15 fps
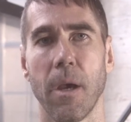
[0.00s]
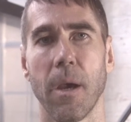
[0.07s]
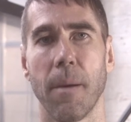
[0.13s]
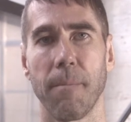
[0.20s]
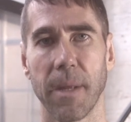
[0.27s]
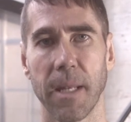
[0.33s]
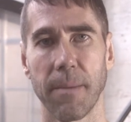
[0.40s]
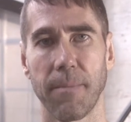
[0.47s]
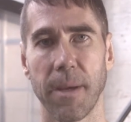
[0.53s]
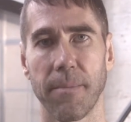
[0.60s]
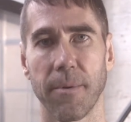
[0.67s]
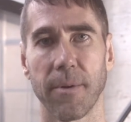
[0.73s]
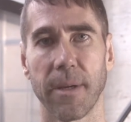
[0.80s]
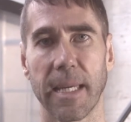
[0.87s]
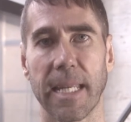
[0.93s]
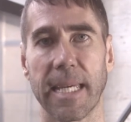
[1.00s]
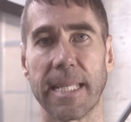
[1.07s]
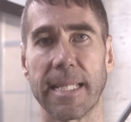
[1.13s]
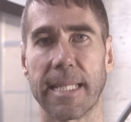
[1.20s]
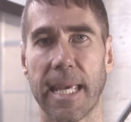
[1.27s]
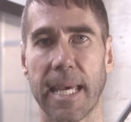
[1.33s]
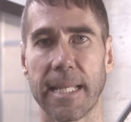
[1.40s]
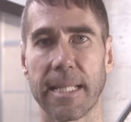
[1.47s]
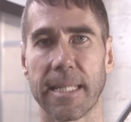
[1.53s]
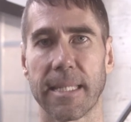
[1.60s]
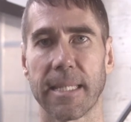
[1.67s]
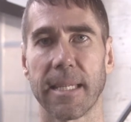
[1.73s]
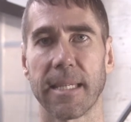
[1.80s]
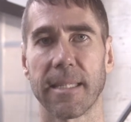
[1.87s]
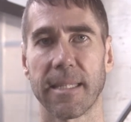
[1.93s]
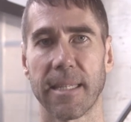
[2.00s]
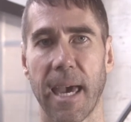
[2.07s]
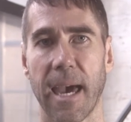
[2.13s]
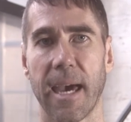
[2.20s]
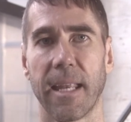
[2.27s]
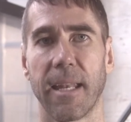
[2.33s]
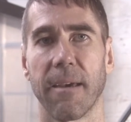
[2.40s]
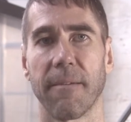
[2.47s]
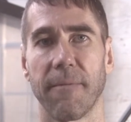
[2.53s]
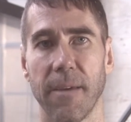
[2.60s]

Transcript: Many people get intense, sad